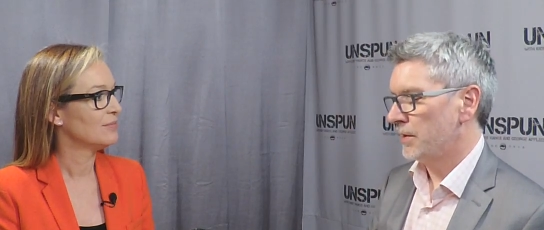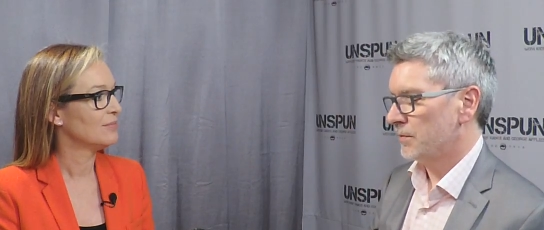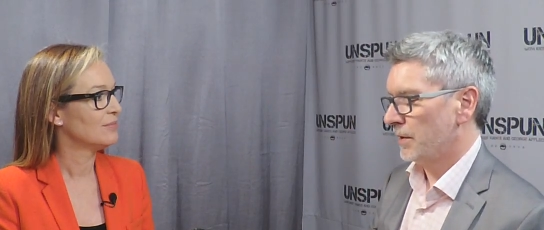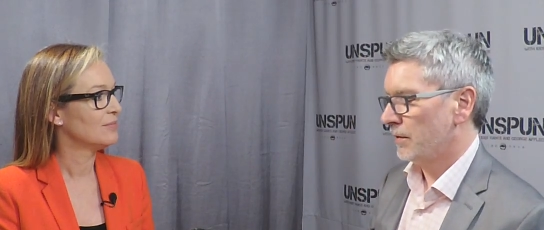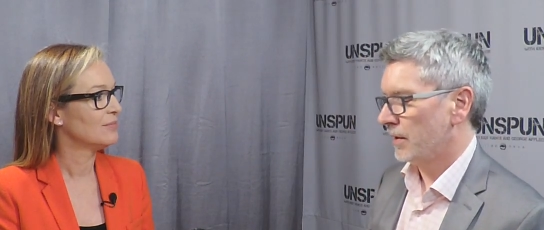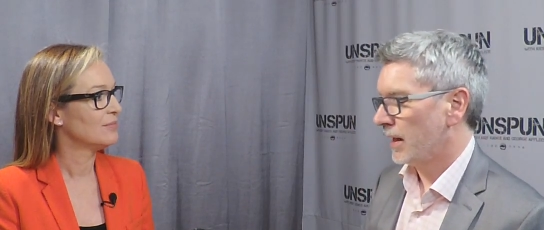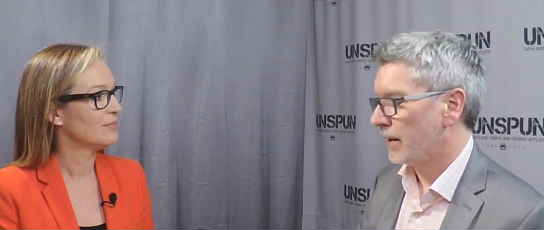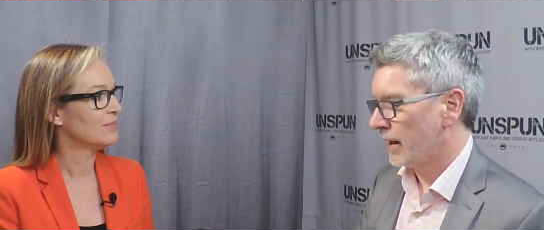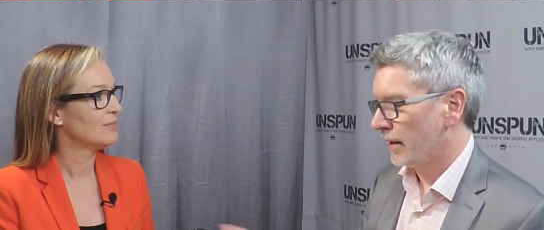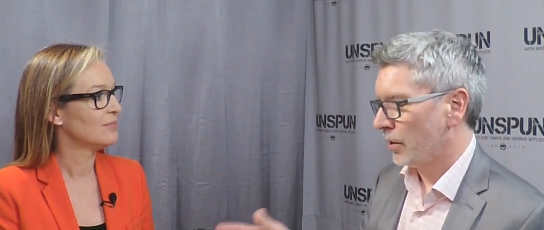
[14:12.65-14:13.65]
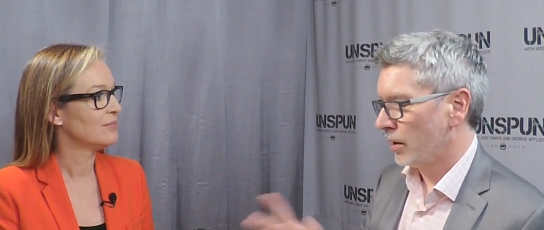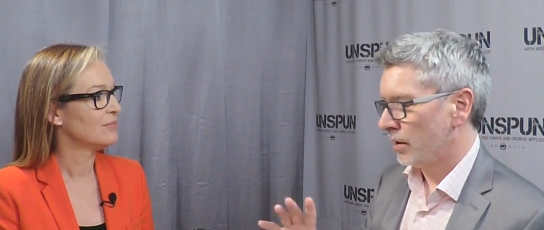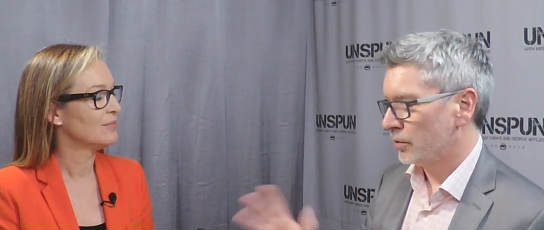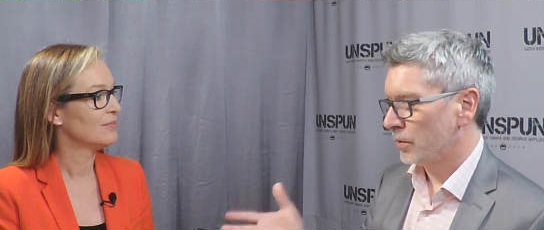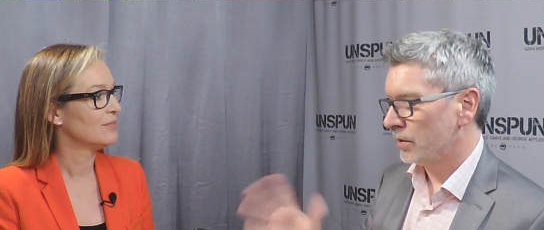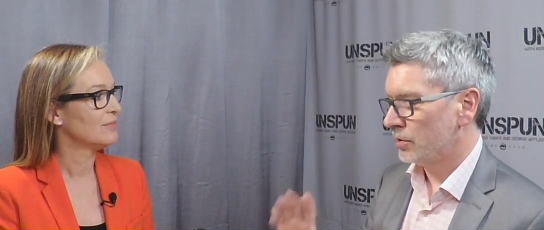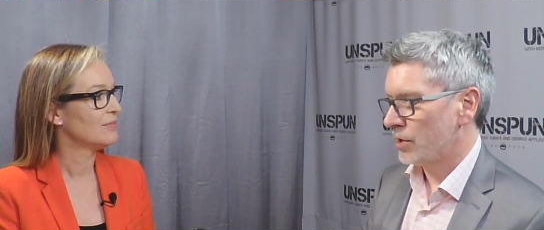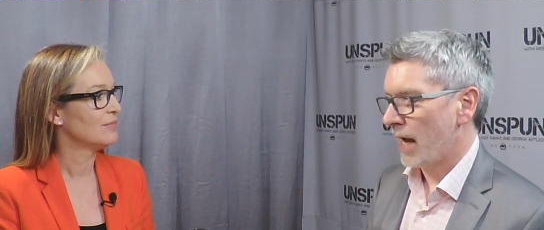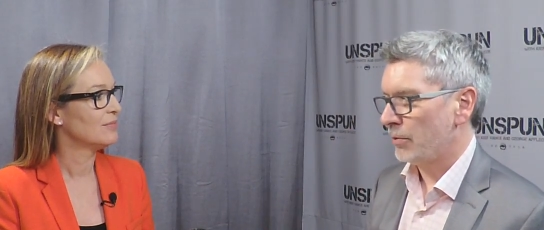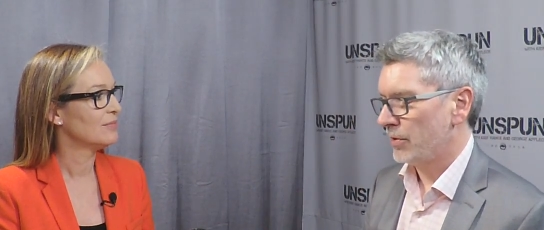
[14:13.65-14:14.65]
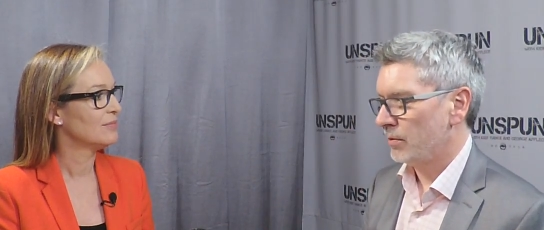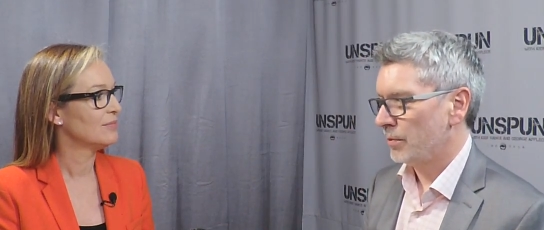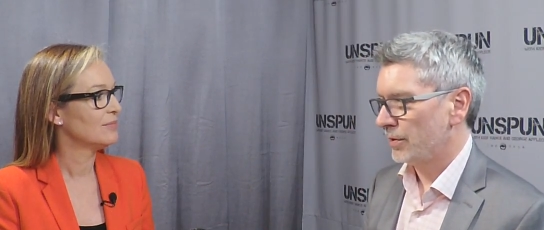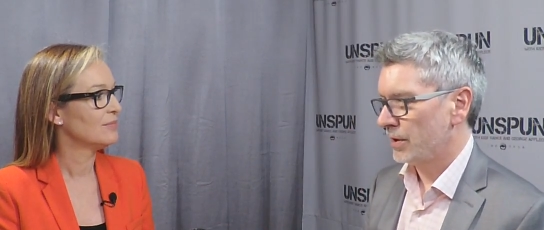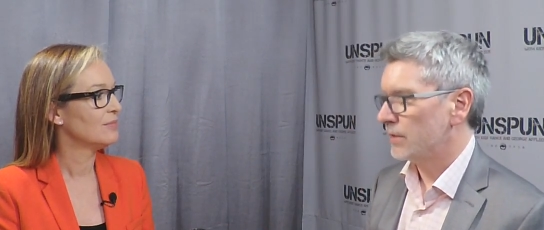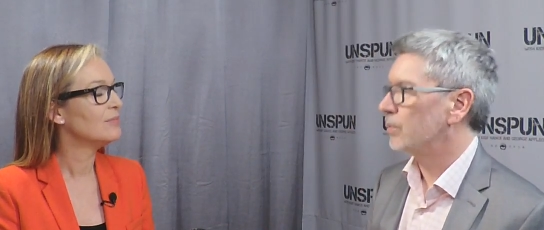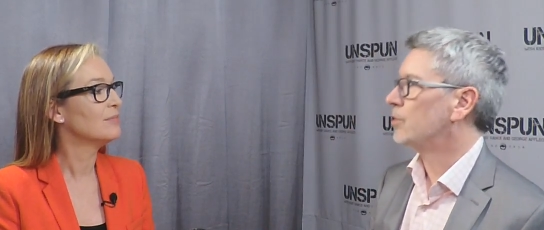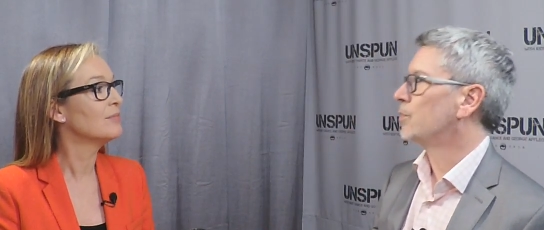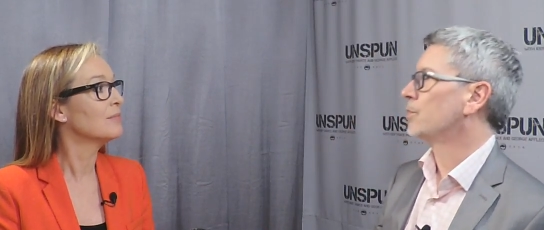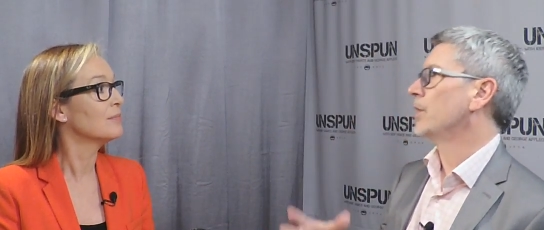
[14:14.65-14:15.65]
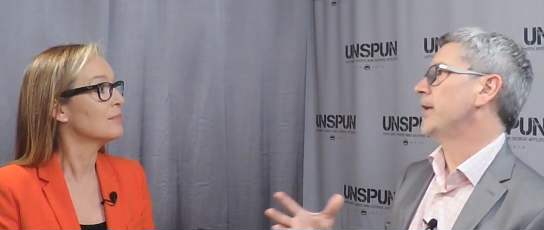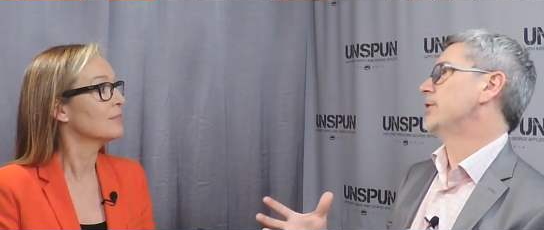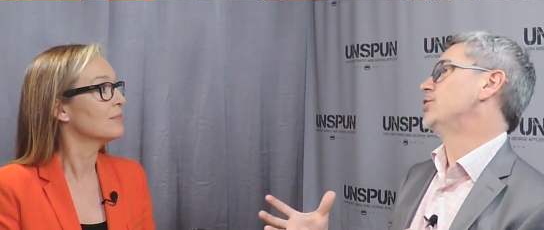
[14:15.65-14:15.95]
Speaker 1: his big thing, and I kind of got on a Twitter chat with him about this, which was related